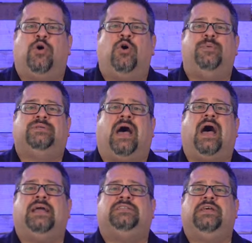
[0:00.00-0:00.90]
probe is a
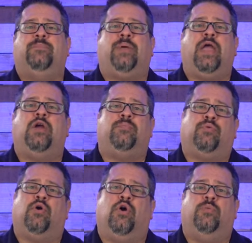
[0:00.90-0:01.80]
high temp air
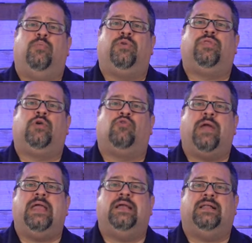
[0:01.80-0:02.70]
probe with a
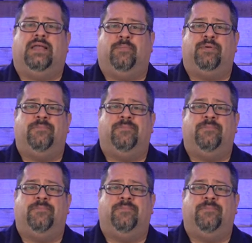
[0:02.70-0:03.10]
grate clip.